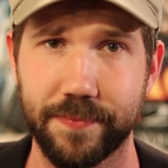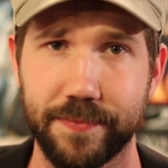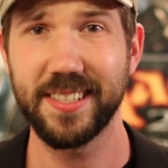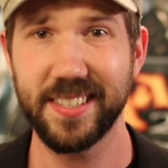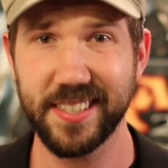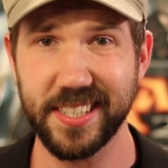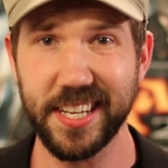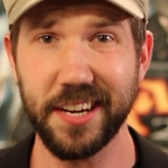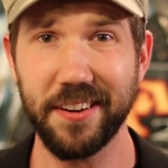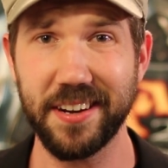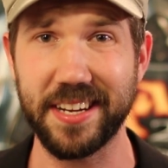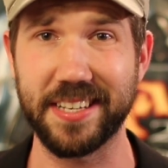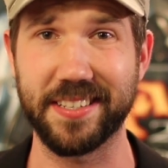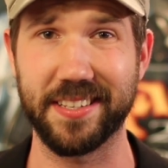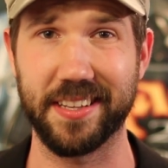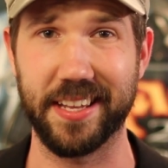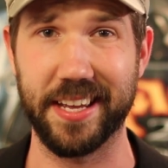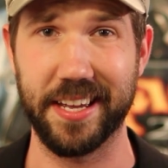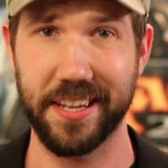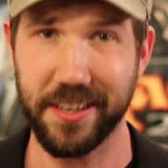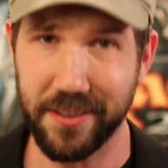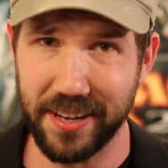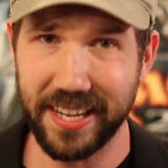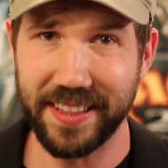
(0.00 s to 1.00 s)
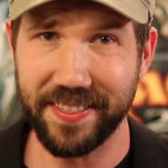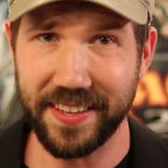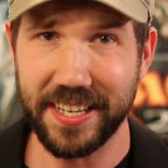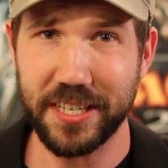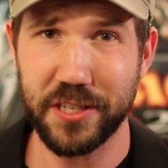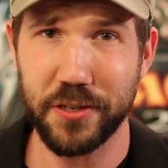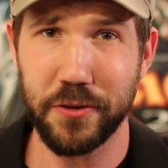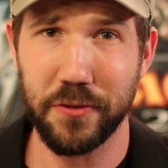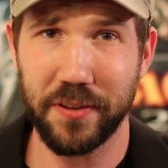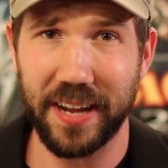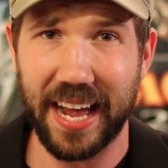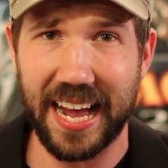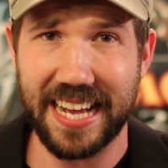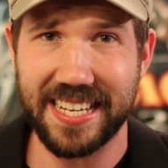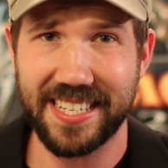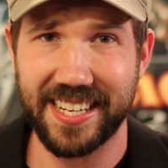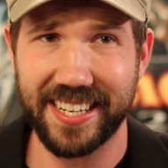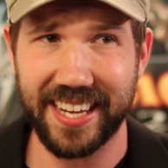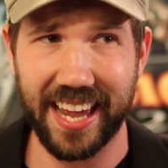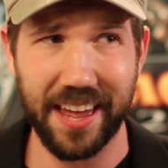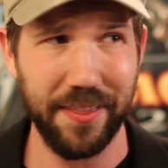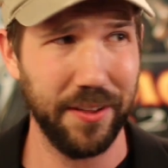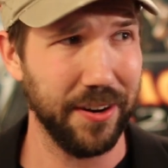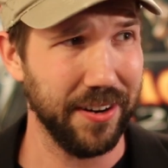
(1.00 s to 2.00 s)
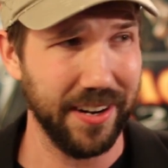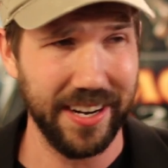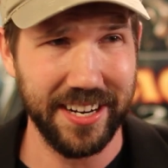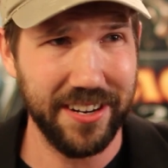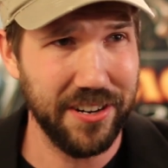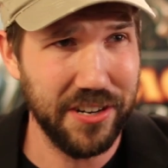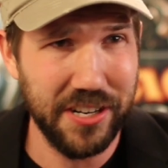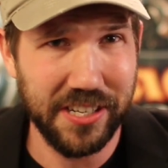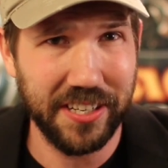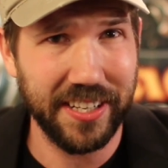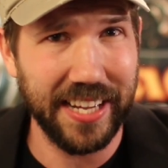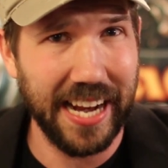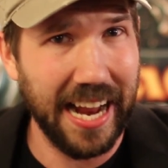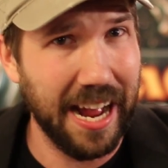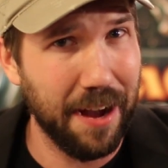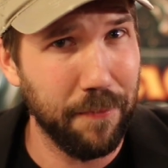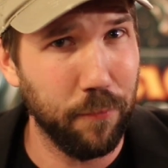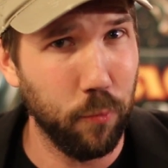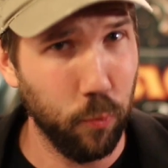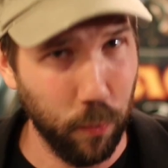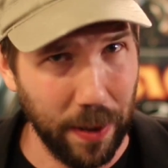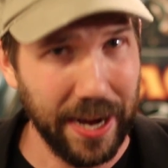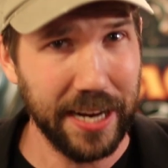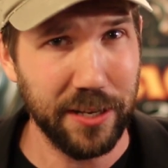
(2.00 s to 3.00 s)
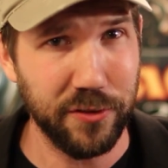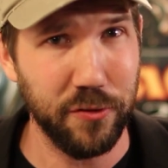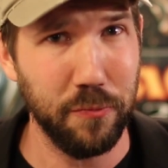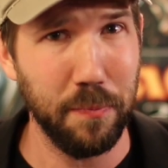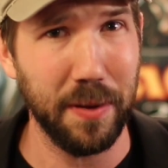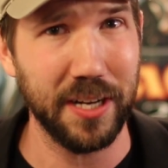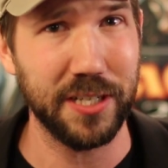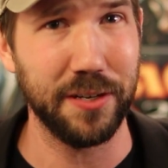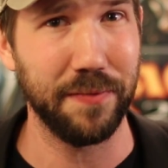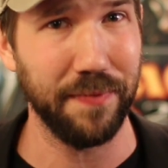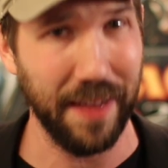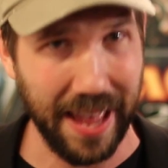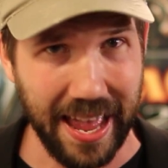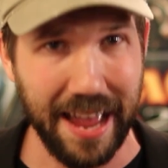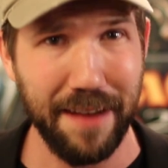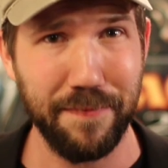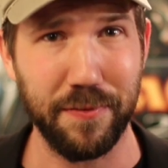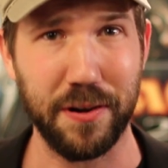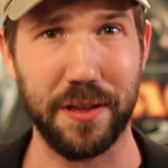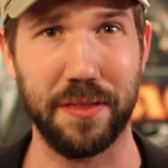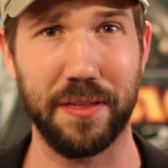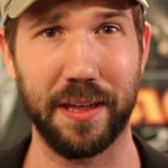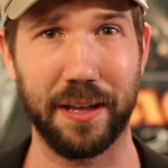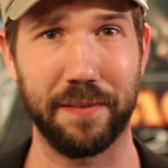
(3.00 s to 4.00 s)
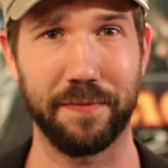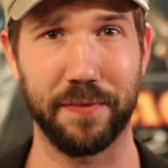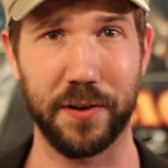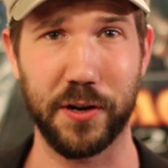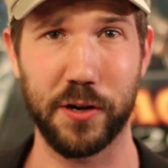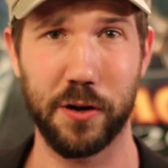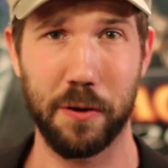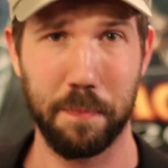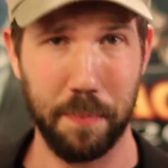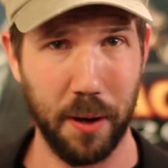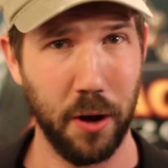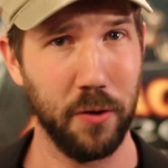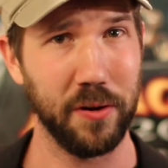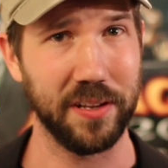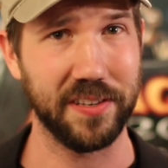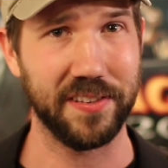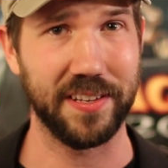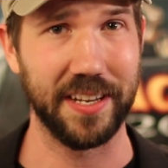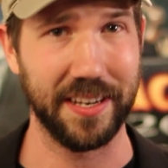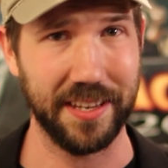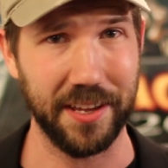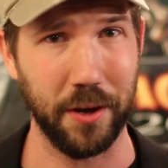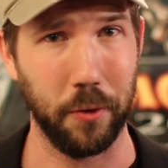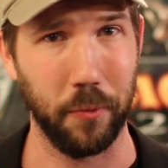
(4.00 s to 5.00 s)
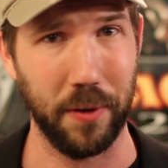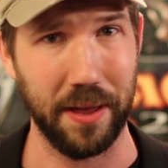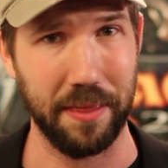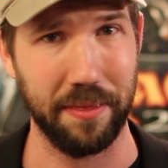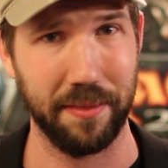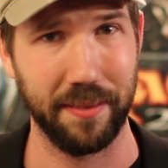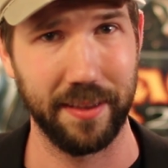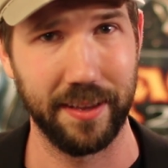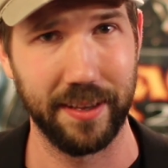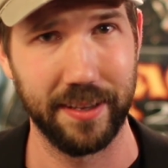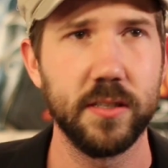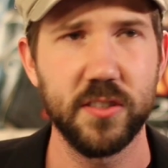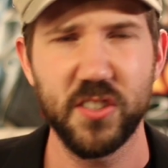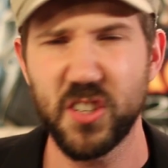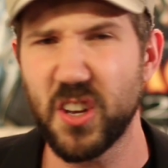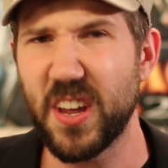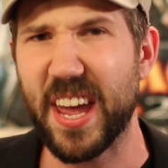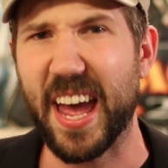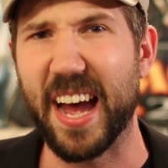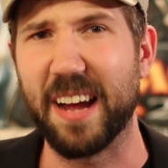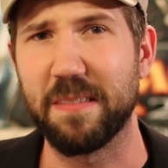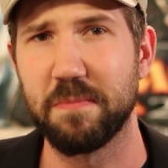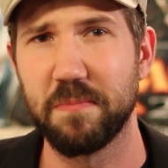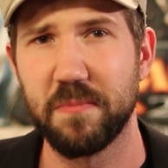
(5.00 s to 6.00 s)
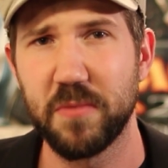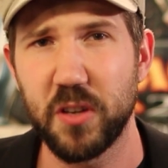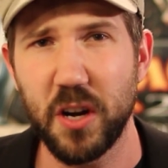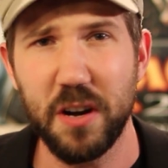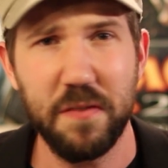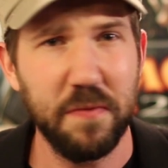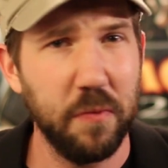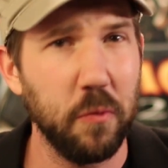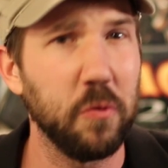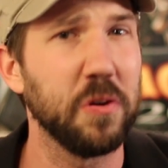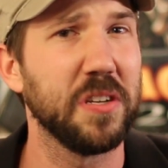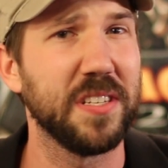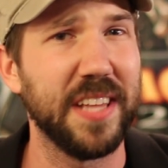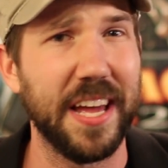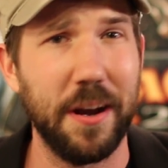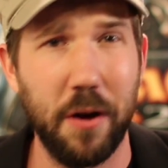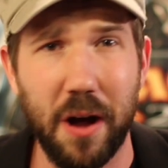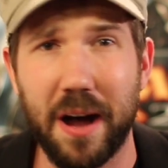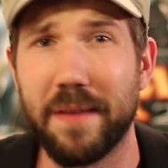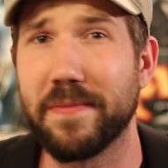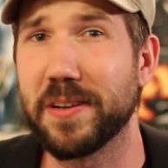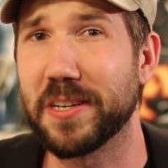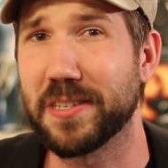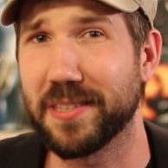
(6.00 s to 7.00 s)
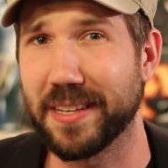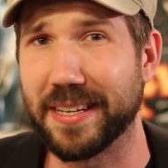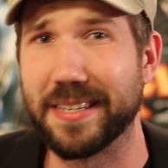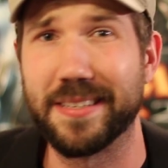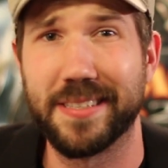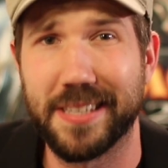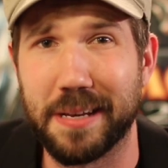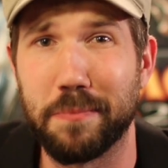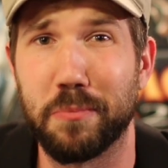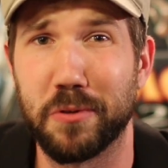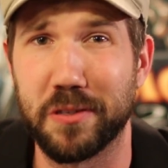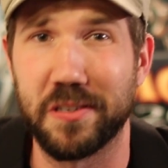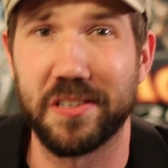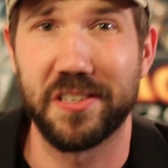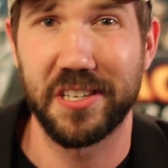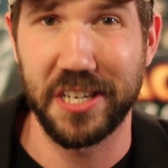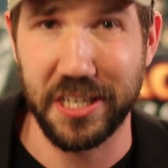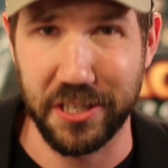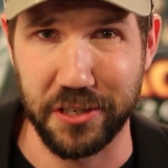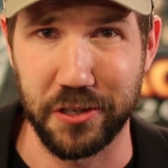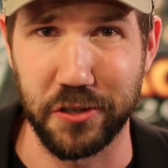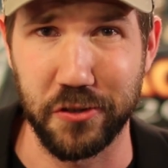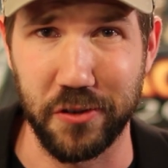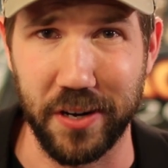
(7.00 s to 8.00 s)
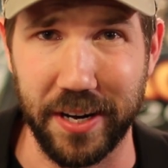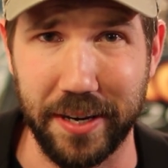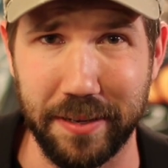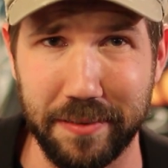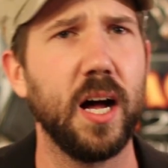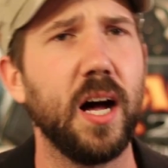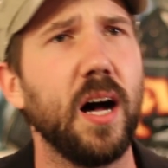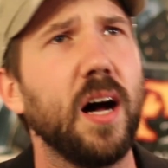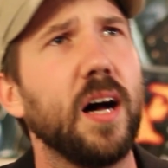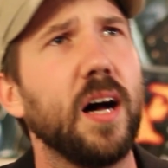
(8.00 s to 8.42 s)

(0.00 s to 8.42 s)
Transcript: Seriously, you get these two guys together, and you're just gonna have way too much of everything for your opponents to deal with. So yeah, turn 4 is then obviously a simple decision tree.